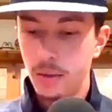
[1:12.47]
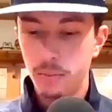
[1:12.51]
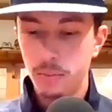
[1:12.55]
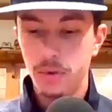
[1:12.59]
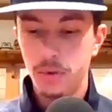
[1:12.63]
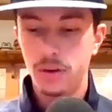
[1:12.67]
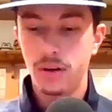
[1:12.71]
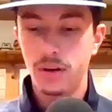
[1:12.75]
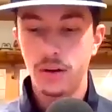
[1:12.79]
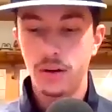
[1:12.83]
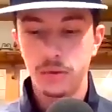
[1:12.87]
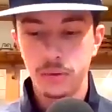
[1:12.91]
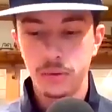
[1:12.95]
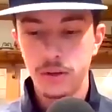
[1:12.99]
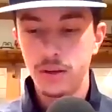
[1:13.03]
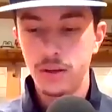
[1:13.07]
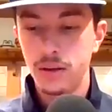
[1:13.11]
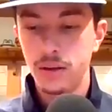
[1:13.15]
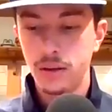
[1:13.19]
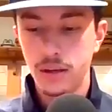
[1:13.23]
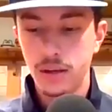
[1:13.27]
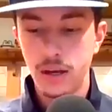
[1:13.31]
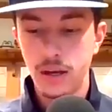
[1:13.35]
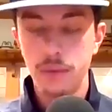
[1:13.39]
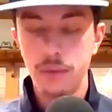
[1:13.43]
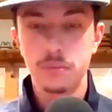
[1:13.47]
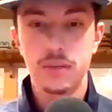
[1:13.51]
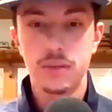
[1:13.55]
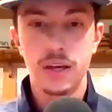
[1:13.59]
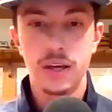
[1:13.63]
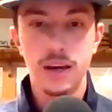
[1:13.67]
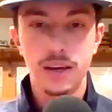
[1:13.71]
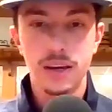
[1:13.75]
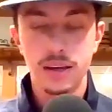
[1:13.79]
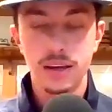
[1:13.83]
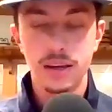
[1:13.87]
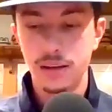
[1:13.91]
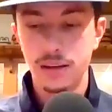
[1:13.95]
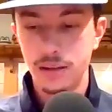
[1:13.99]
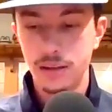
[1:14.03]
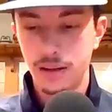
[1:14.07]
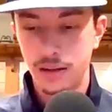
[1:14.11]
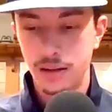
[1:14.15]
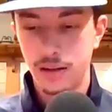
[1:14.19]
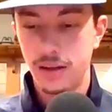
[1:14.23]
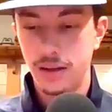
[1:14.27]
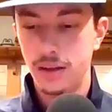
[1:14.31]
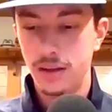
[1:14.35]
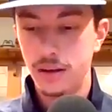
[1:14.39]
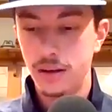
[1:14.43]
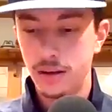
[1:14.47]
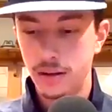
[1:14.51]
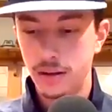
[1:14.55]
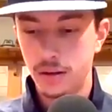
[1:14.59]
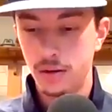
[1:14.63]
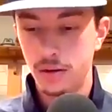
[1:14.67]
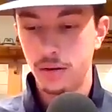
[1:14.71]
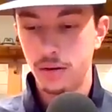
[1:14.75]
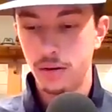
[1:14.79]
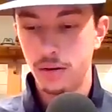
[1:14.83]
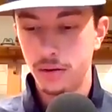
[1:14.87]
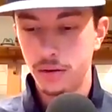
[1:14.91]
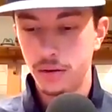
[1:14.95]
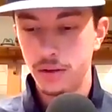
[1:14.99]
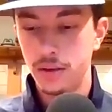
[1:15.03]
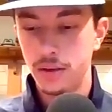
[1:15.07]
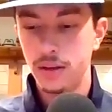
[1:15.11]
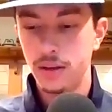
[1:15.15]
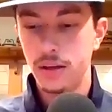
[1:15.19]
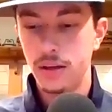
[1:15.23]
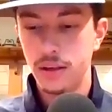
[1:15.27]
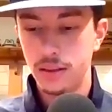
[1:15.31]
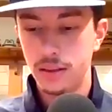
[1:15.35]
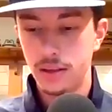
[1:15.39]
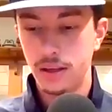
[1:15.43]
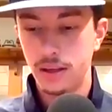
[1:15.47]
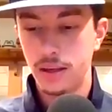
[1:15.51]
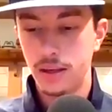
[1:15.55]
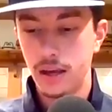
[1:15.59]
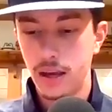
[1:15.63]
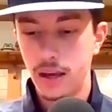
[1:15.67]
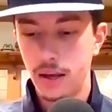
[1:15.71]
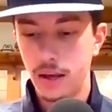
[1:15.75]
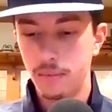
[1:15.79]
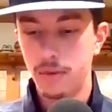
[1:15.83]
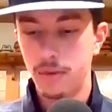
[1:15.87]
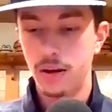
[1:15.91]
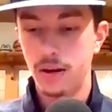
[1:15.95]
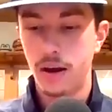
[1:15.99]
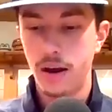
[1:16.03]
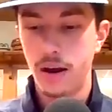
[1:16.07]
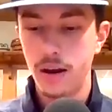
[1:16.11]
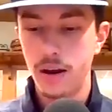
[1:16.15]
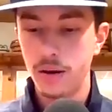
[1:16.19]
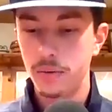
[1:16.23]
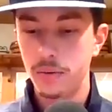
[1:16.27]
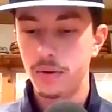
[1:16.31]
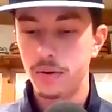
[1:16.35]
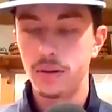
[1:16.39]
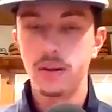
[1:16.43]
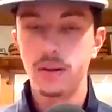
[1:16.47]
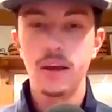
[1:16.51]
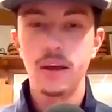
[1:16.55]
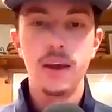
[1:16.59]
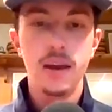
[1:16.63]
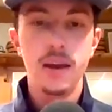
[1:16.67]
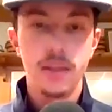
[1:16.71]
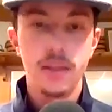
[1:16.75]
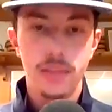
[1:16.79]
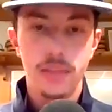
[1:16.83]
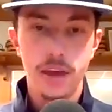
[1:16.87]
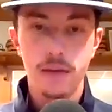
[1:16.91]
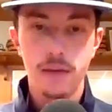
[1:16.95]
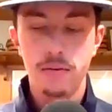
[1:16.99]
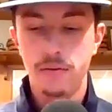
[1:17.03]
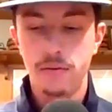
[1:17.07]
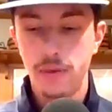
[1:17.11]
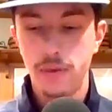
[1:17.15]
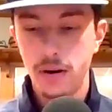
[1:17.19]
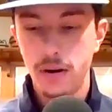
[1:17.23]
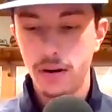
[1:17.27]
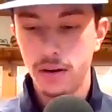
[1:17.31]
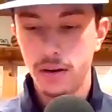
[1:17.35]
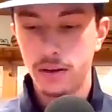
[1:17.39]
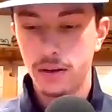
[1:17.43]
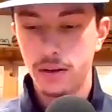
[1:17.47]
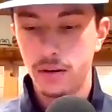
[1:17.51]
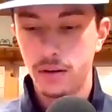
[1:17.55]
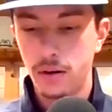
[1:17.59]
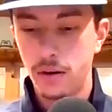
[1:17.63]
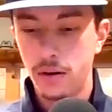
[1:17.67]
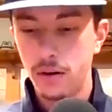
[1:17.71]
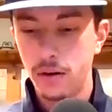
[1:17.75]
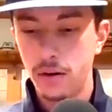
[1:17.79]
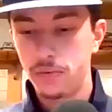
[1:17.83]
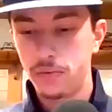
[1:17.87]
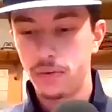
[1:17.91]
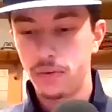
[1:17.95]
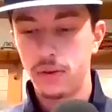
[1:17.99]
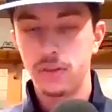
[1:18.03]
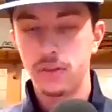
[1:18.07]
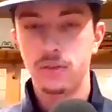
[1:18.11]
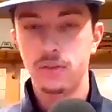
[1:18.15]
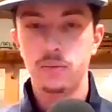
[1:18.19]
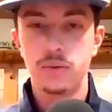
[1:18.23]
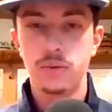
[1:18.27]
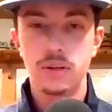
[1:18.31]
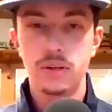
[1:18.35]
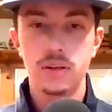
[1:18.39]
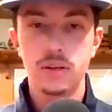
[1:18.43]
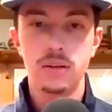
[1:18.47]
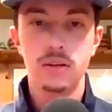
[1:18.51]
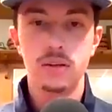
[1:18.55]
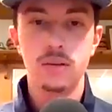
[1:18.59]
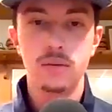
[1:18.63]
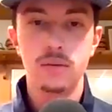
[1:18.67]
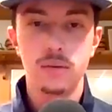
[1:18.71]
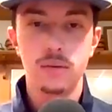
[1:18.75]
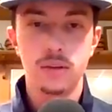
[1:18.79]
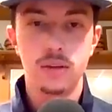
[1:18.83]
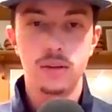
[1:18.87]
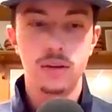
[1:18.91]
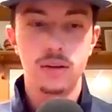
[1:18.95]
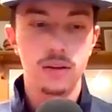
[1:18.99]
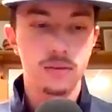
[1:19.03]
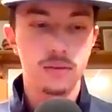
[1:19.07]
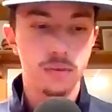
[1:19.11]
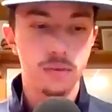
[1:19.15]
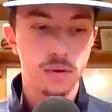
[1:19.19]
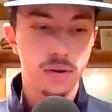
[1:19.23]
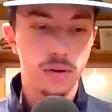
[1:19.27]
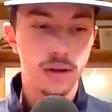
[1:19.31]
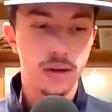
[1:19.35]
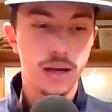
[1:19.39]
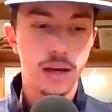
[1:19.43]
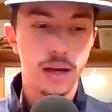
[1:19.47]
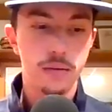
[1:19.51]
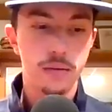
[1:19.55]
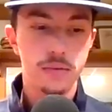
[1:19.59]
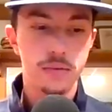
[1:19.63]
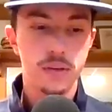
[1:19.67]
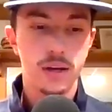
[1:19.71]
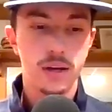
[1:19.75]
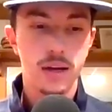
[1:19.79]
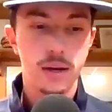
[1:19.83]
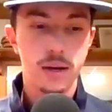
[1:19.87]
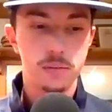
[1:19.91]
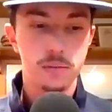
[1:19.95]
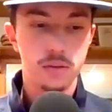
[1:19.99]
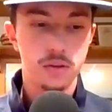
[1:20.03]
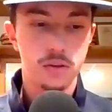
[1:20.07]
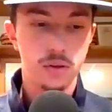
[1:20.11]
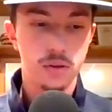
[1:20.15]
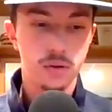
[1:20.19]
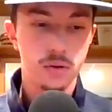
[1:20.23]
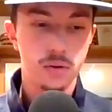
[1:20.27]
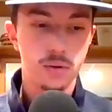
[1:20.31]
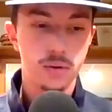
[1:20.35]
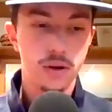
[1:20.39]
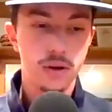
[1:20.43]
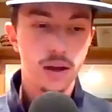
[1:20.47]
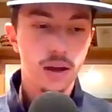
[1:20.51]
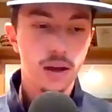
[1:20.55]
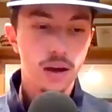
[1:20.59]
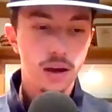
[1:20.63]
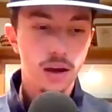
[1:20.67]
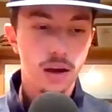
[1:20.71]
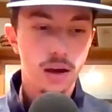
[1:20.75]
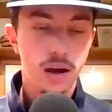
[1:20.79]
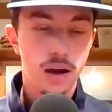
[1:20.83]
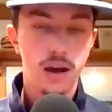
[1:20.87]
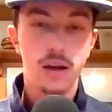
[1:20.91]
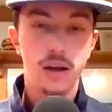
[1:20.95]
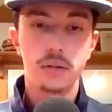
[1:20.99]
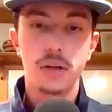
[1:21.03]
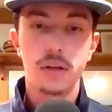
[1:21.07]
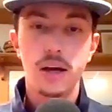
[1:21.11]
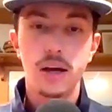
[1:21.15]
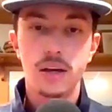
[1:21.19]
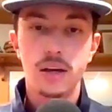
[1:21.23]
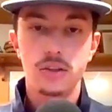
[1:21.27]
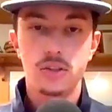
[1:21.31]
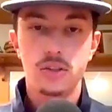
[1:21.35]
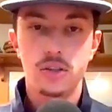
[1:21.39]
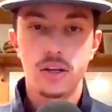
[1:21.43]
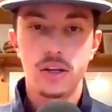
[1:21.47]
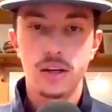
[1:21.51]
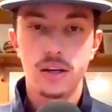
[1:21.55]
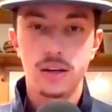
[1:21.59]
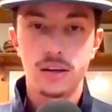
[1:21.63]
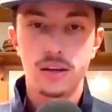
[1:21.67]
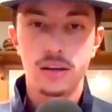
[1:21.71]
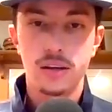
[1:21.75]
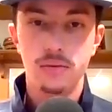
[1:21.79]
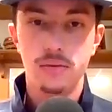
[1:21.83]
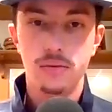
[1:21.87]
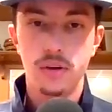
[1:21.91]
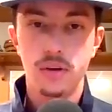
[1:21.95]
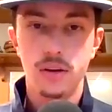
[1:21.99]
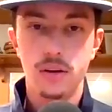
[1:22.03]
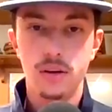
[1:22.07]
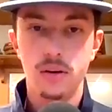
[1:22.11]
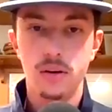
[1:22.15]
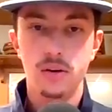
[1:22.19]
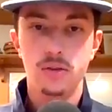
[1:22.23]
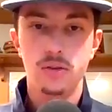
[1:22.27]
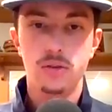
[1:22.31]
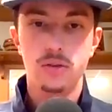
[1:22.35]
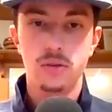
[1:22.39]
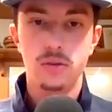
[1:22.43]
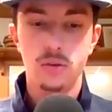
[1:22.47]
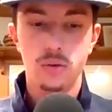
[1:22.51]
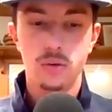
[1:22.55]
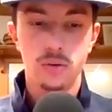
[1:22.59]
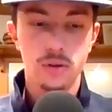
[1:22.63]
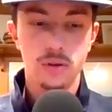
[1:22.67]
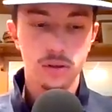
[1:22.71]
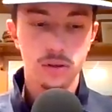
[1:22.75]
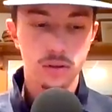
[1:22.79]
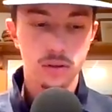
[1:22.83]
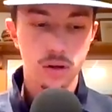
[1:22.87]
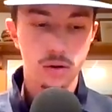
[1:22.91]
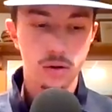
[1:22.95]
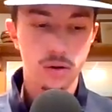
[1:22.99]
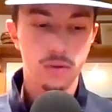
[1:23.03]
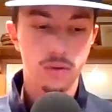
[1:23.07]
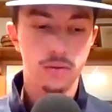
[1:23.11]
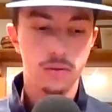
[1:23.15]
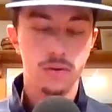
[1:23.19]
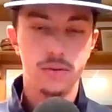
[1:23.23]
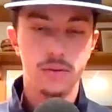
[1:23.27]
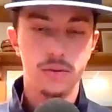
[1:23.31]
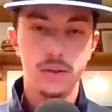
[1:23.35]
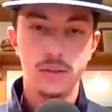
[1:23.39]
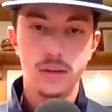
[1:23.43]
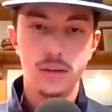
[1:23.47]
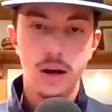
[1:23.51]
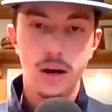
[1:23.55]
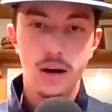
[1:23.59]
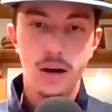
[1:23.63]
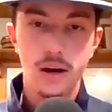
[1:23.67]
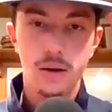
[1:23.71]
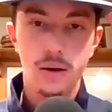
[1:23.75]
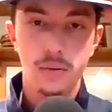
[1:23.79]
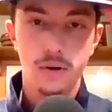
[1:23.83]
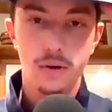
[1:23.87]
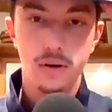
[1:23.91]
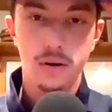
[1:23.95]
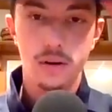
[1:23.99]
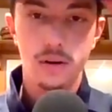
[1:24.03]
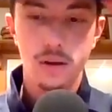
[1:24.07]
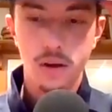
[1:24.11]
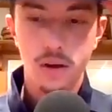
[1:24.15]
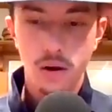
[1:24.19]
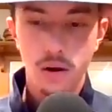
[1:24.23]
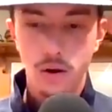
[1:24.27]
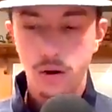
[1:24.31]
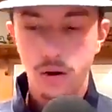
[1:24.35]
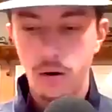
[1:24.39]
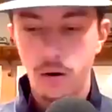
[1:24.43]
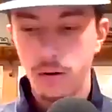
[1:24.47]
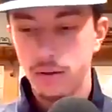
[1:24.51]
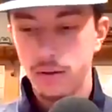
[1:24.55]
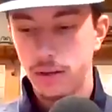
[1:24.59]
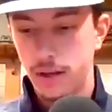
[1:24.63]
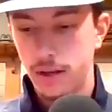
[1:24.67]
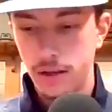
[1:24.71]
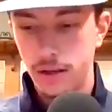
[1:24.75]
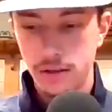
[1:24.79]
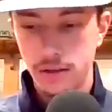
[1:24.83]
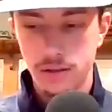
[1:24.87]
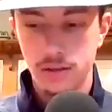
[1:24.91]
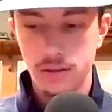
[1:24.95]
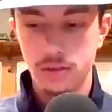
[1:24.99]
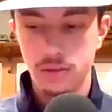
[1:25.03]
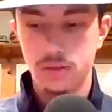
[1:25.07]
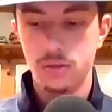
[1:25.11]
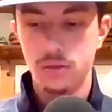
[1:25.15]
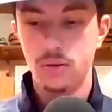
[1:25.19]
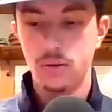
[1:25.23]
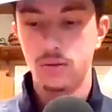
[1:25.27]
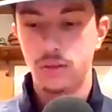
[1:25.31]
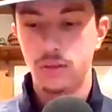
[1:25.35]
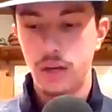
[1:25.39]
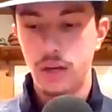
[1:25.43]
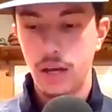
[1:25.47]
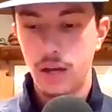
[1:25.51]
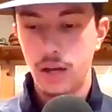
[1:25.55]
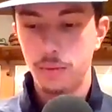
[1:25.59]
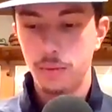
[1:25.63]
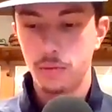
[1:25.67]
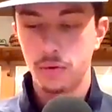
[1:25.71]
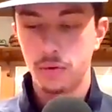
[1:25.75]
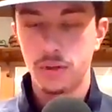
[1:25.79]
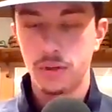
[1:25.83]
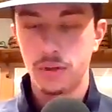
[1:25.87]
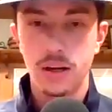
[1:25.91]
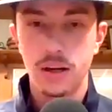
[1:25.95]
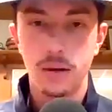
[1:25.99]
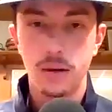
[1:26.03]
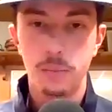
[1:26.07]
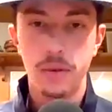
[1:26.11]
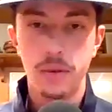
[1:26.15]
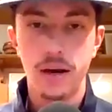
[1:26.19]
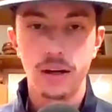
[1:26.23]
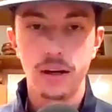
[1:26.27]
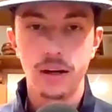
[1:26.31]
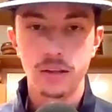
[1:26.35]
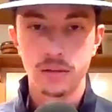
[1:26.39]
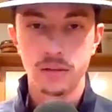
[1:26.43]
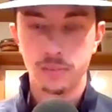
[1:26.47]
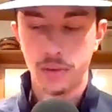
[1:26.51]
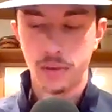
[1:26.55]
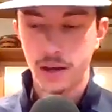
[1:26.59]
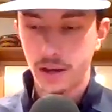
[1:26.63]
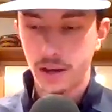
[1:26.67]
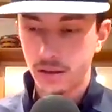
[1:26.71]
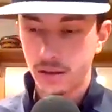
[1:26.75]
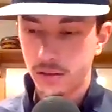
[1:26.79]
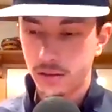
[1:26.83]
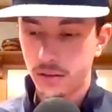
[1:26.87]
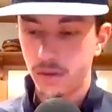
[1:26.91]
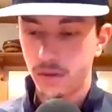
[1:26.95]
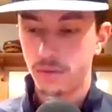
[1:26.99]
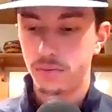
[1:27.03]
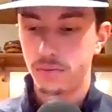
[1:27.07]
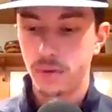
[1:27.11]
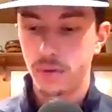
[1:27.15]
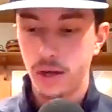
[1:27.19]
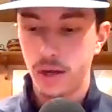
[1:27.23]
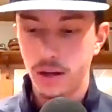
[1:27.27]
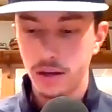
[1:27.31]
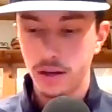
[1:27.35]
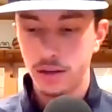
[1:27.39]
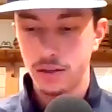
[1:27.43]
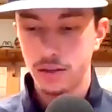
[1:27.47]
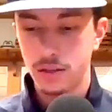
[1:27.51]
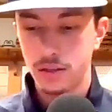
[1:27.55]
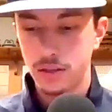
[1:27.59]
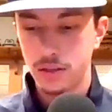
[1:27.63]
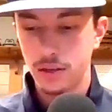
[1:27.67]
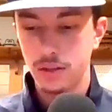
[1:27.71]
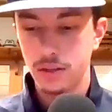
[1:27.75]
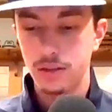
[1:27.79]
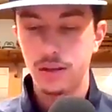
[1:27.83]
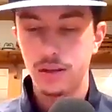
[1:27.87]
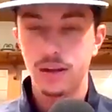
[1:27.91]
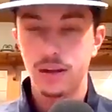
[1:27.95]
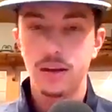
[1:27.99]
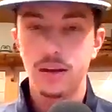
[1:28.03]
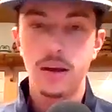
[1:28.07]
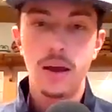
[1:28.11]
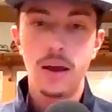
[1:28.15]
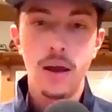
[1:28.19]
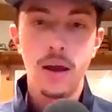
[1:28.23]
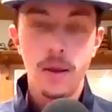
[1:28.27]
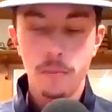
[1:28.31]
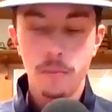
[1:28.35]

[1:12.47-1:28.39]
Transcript: But Aaliyah kept taking it and hitting it early in the game. And Iowa, they have a very good offense. We didn't really have time to do a last check-in video to go over these Iowa Hawkeyes since those games are kind of back to back there Friday and Sunday.